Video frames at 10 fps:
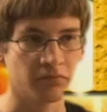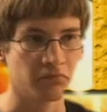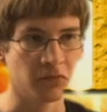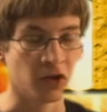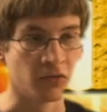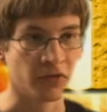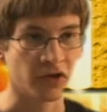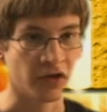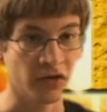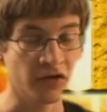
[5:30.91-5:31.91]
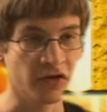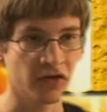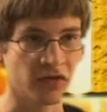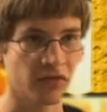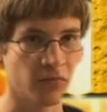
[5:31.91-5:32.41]
we thought, oh, this
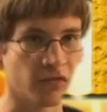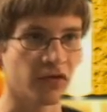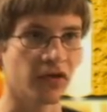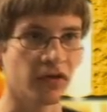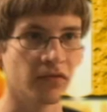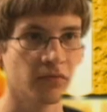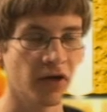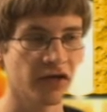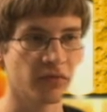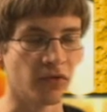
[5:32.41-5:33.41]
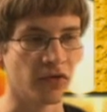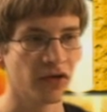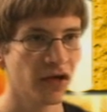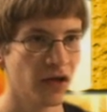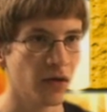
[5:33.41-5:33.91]
is perfectly possible.
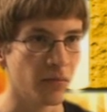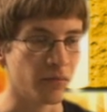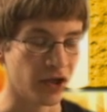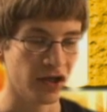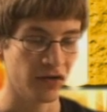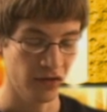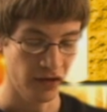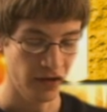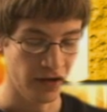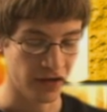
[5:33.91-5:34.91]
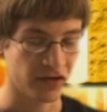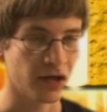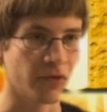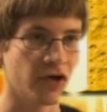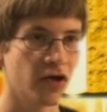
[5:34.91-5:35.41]
But then as
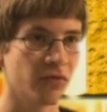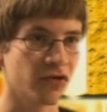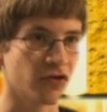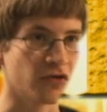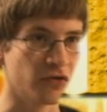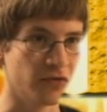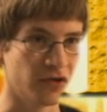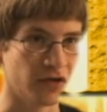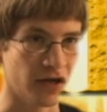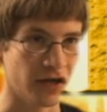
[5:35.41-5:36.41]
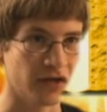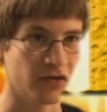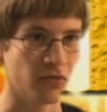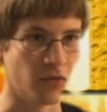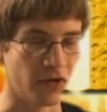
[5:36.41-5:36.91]
time went on, we started losing
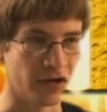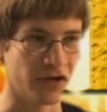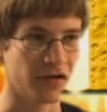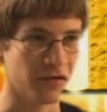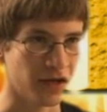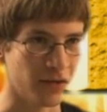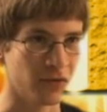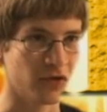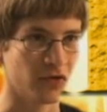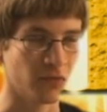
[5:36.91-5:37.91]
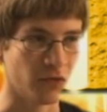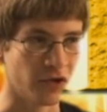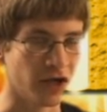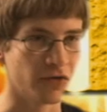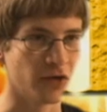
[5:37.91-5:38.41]
guys one at a time. And just one
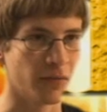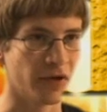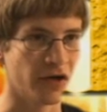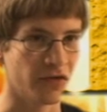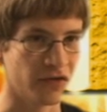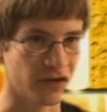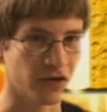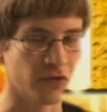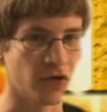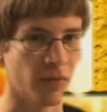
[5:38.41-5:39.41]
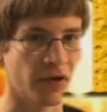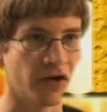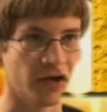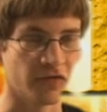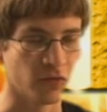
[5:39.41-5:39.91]
guy would drop out, next guy would drop
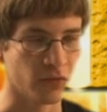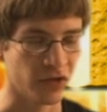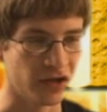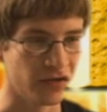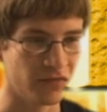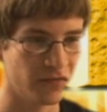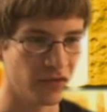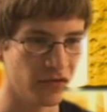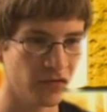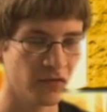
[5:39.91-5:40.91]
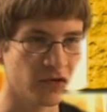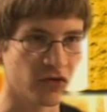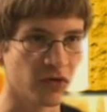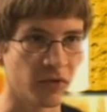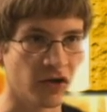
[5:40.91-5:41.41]
out, have to
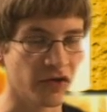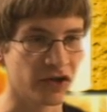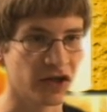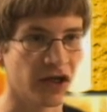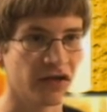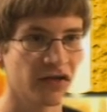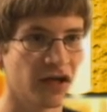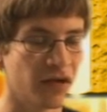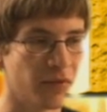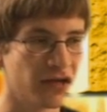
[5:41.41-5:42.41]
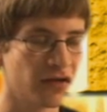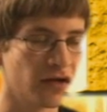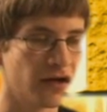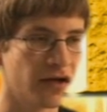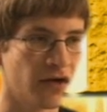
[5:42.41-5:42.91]
redistribute all the shots. And it basically
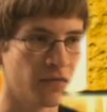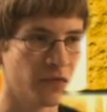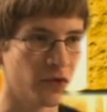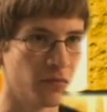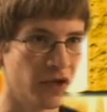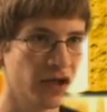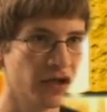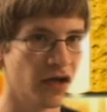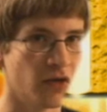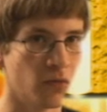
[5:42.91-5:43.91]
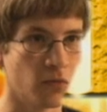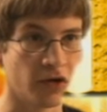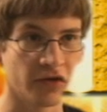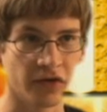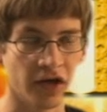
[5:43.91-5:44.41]
got down to me and
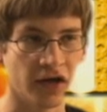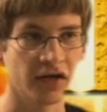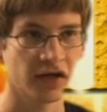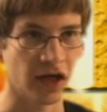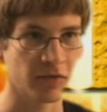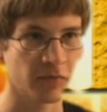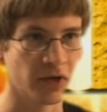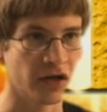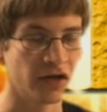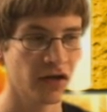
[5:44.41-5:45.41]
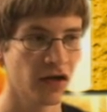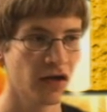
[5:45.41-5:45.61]
one other guy, Camden Pike,